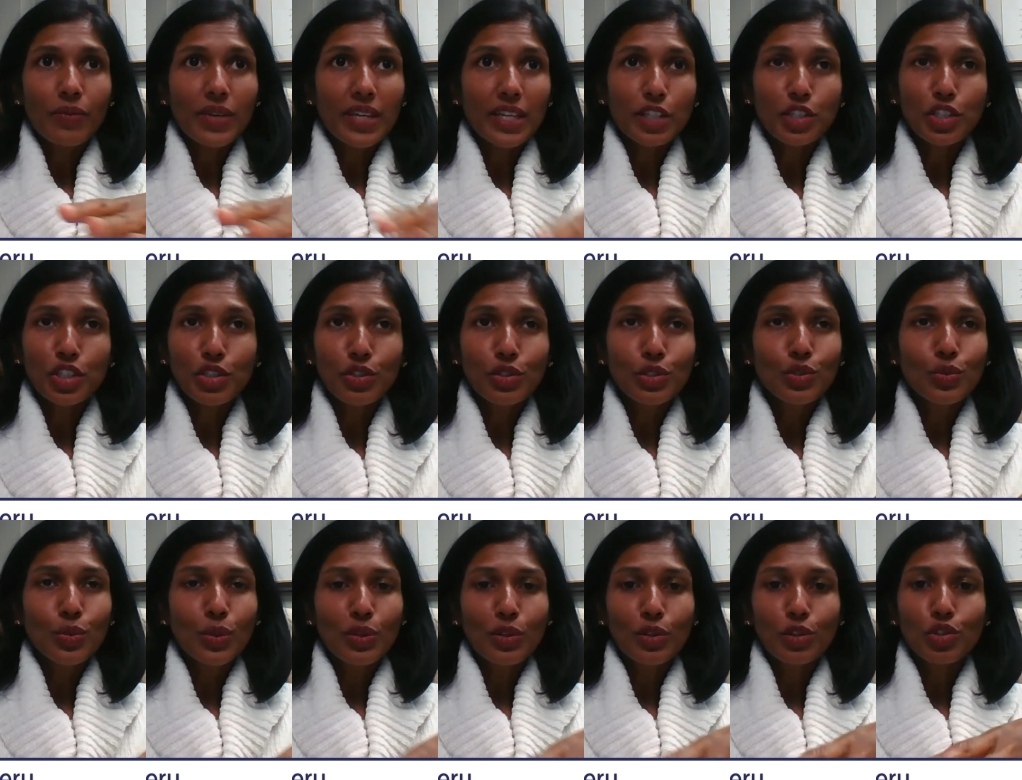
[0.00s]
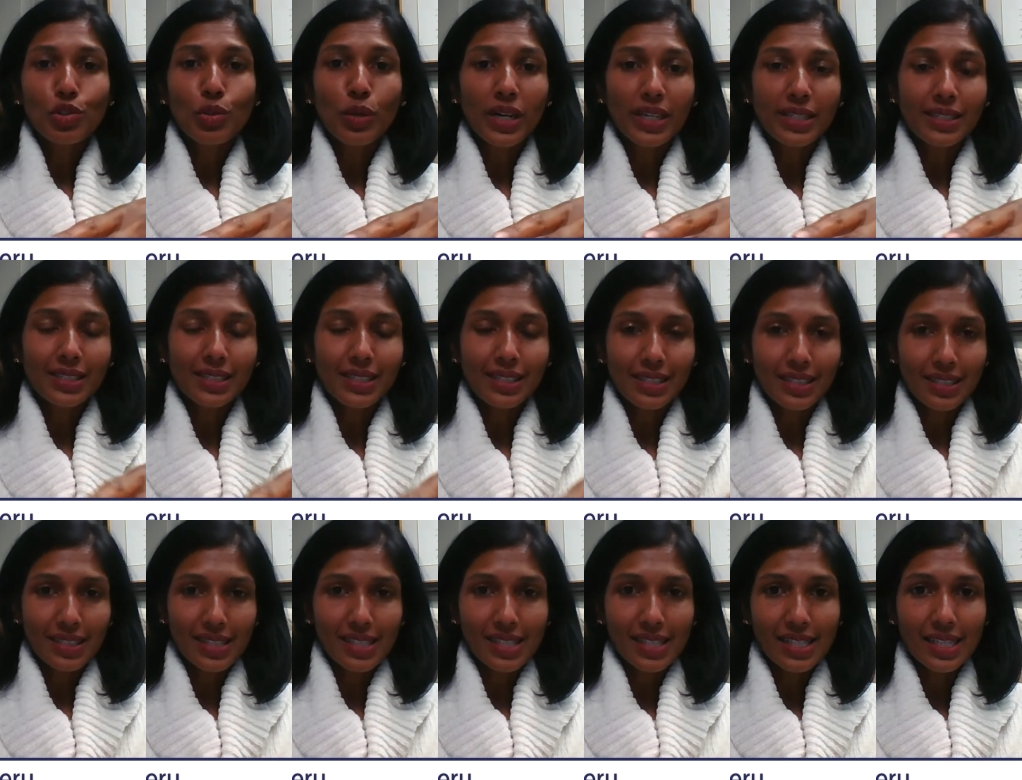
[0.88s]
issues when they're trying to
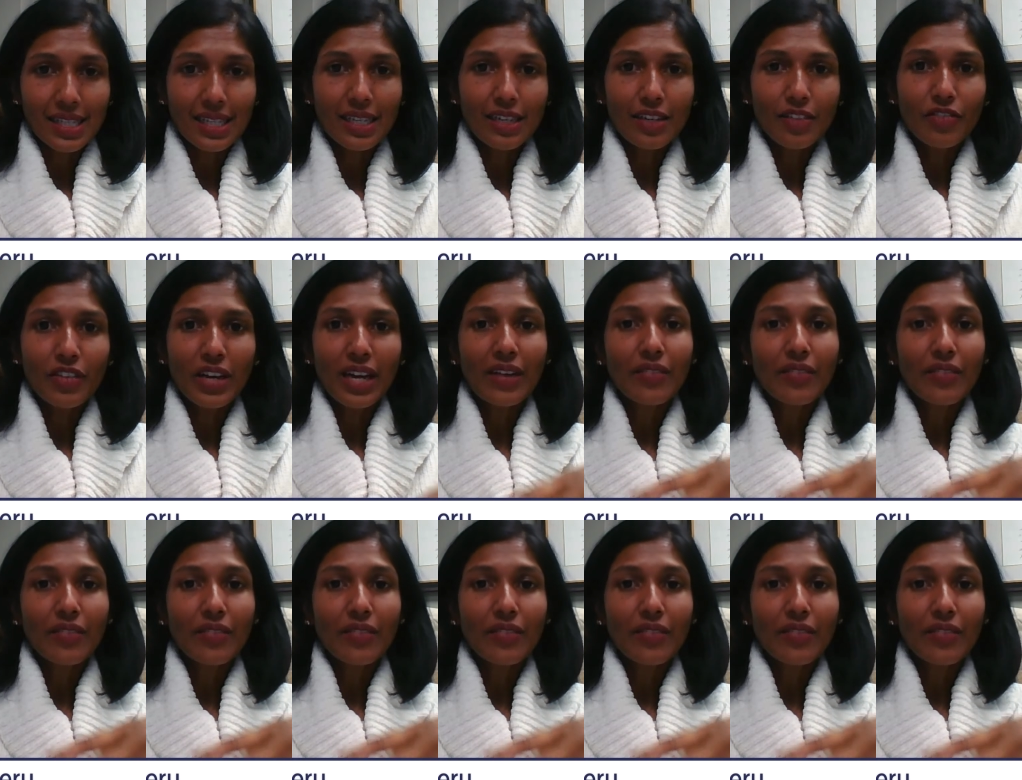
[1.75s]
conceive.